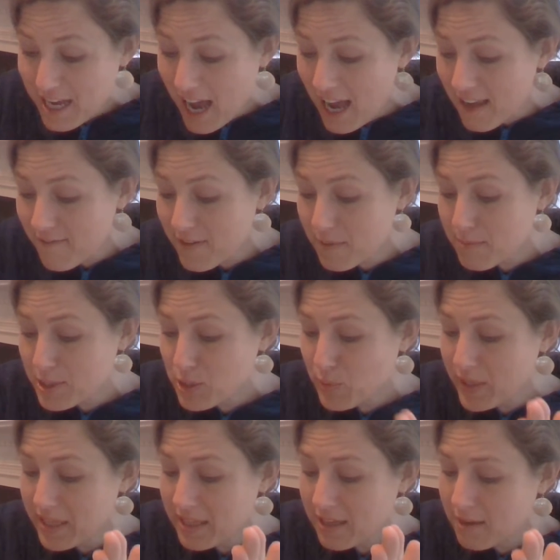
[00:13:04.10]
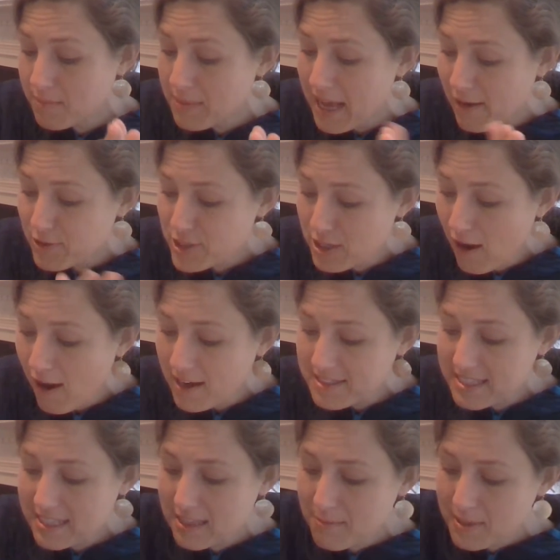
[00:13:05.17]
diving between them, now
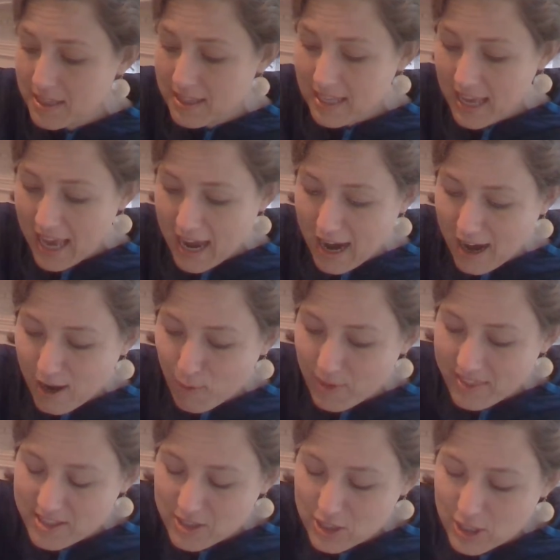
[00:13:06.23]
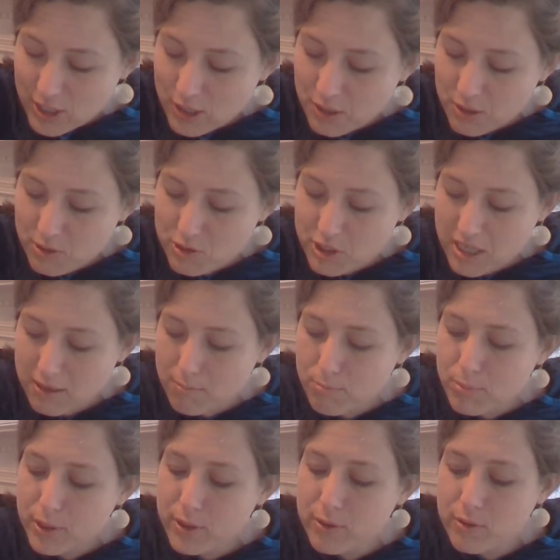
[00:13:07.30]
tossing them in the air with his huge and
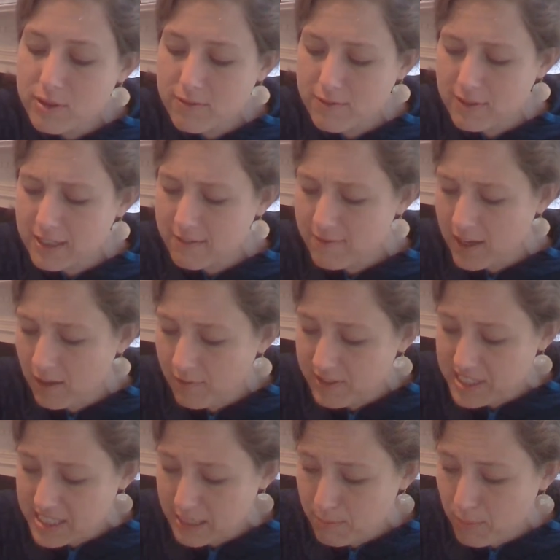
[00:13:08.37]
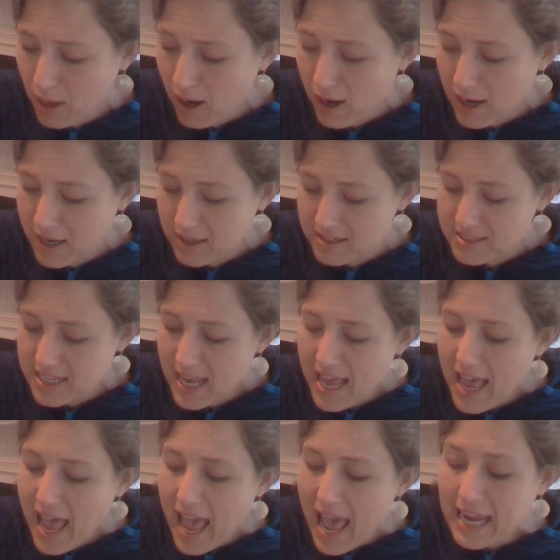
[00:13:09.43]
beautifully velveted paws,
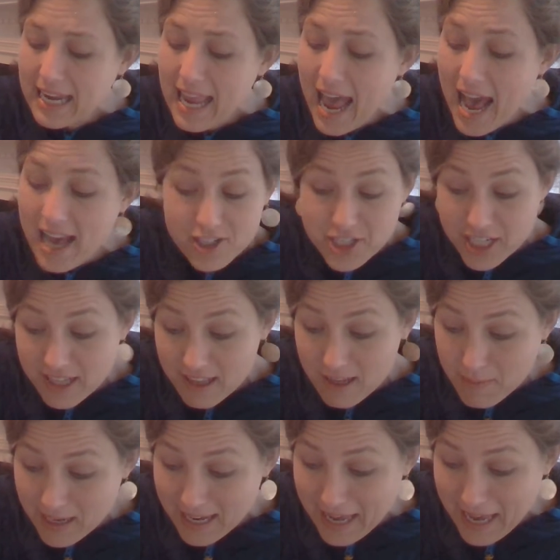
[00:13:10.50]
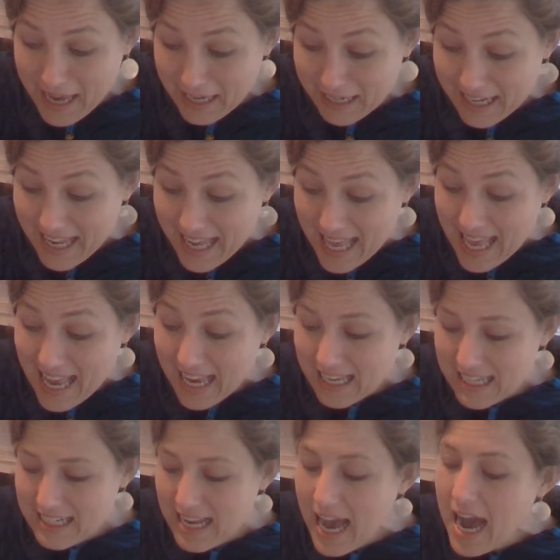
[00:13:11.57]
and catching them again,
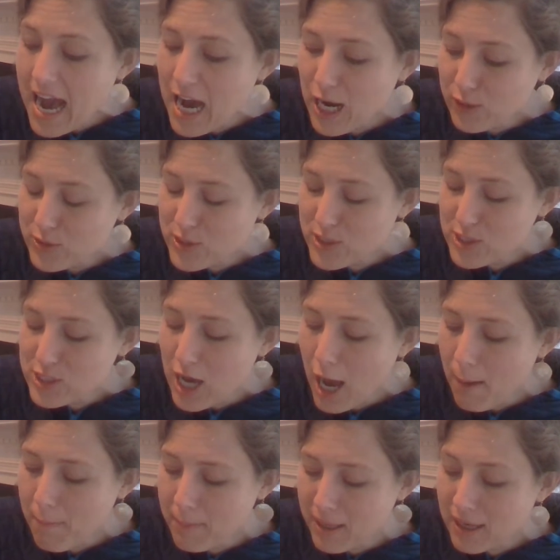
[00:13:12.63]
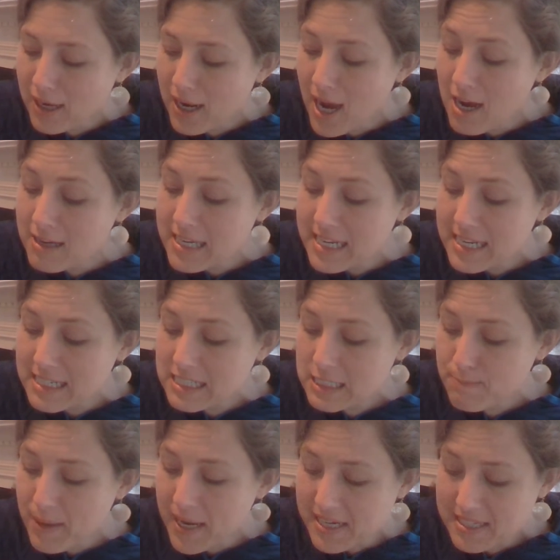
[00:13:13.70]
and now stopping
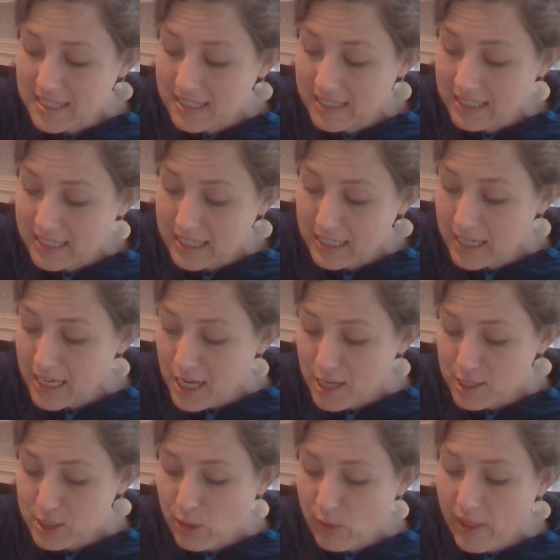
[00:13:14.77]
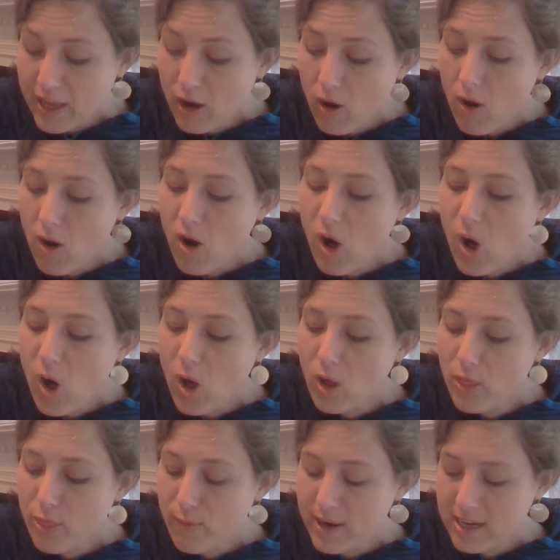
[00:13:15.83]
unexpectedly so that all
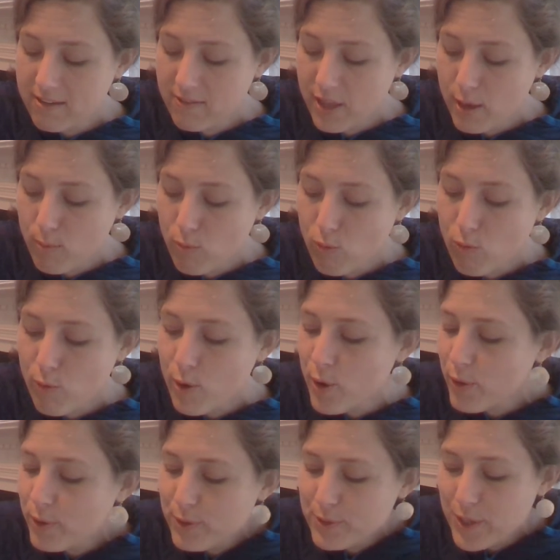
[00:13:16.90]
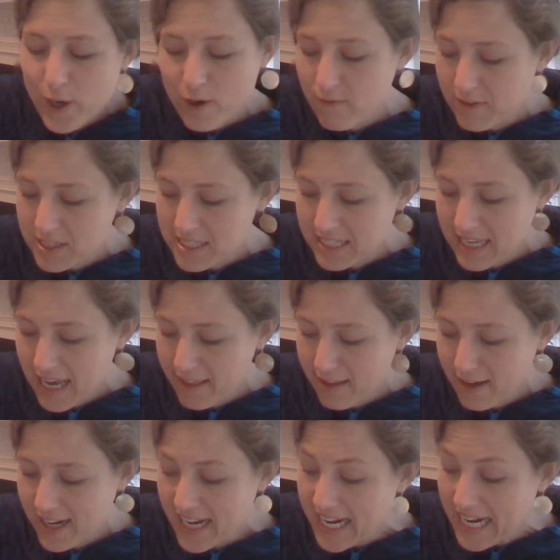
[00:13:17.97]
three of them rolled over
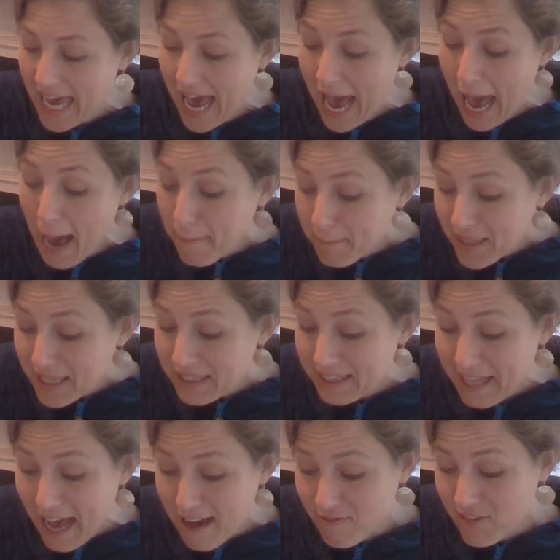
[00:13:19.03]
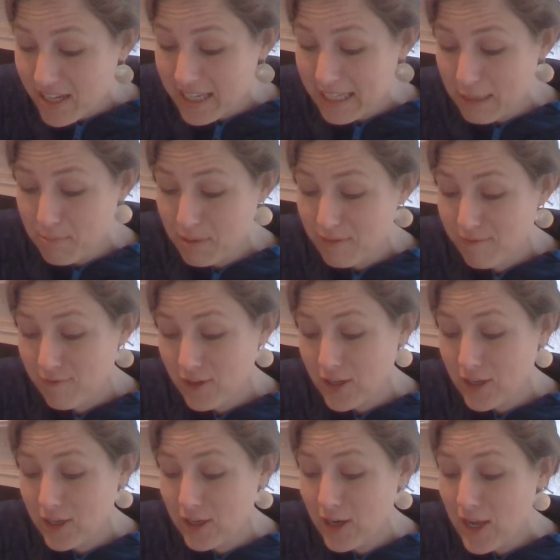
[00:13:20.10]
together in a happy laughing heap of
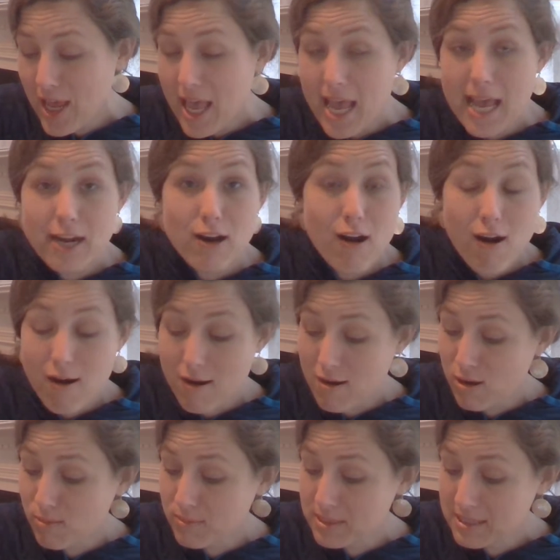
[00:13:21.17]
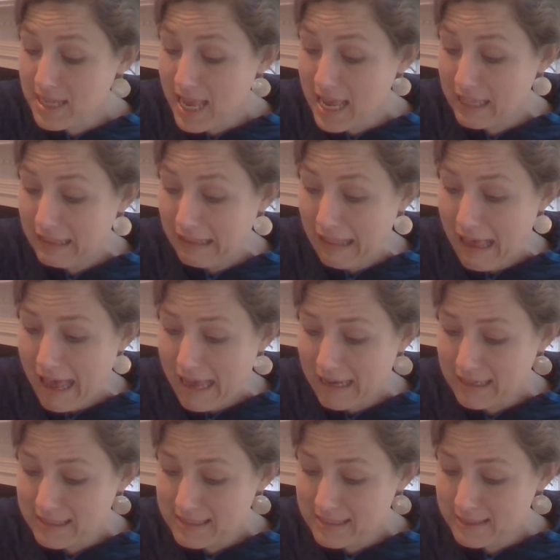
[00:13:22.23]
fur and arms and
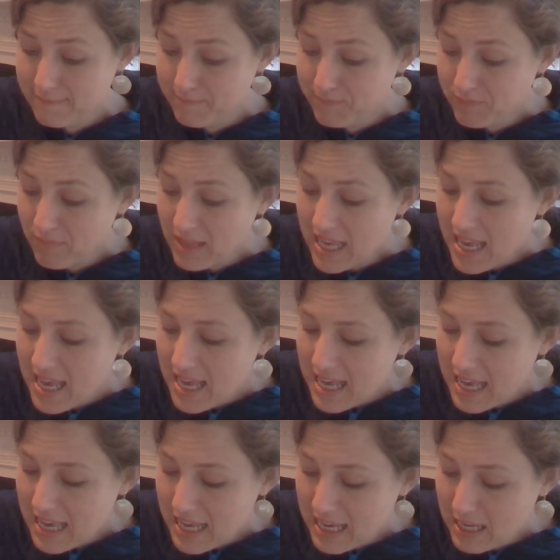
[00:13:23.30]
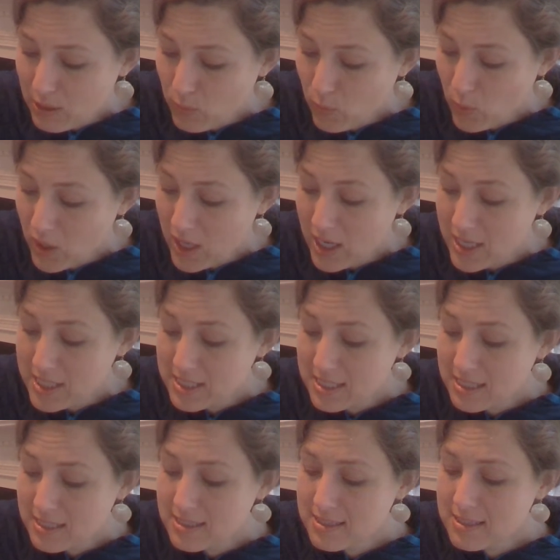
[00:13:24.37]
legs. It was
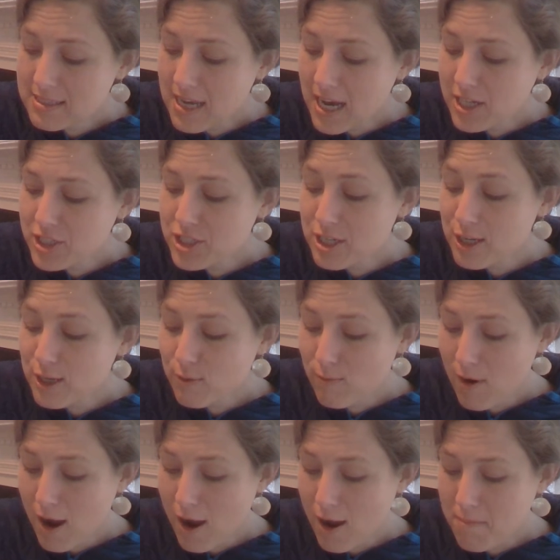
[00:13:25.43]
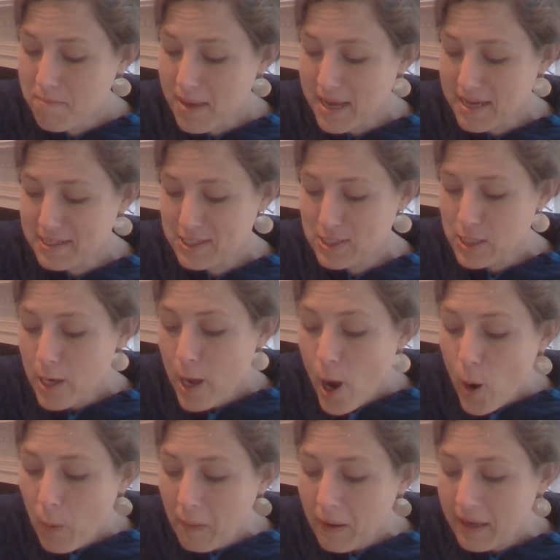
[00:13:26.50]
such a romp as
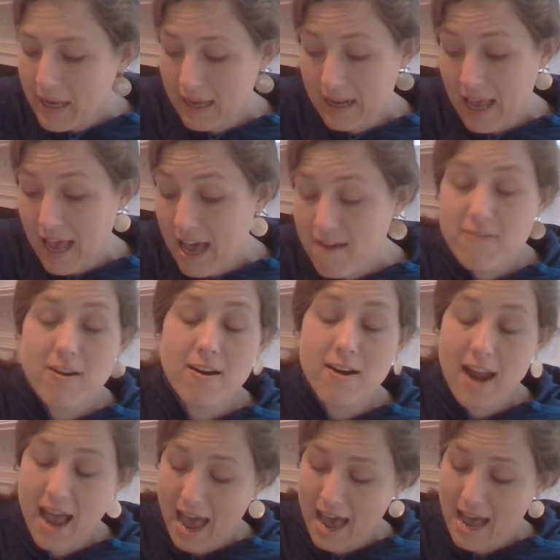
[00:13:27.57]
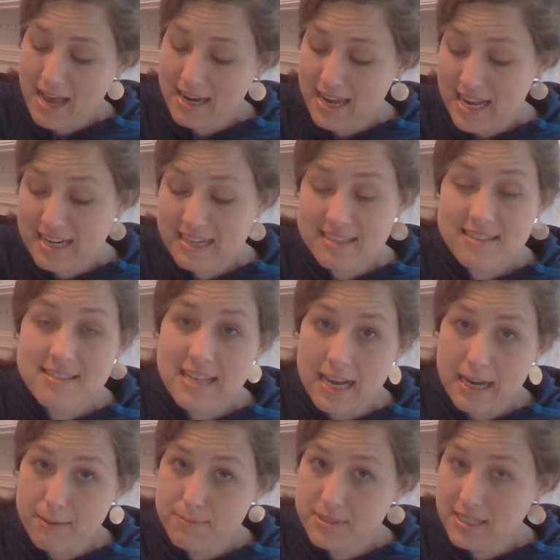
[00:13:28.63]
no one had ever had
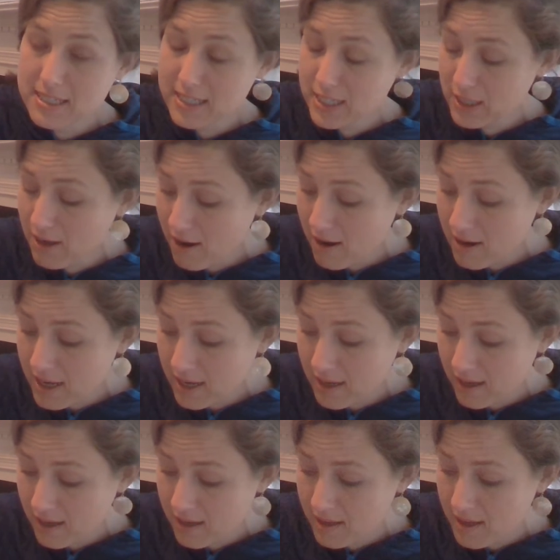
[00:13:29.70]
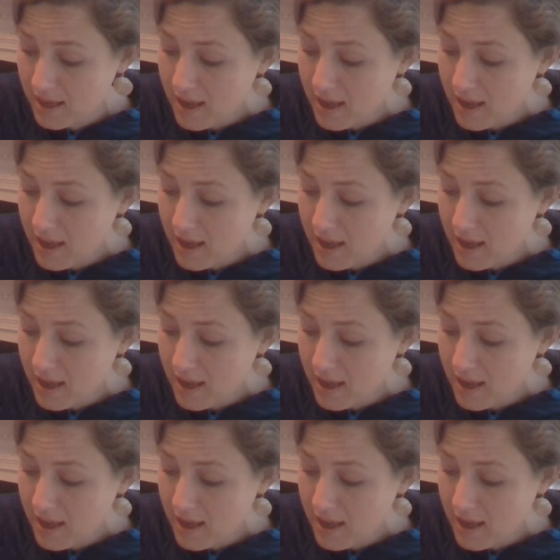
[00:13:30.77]
except in Narnia.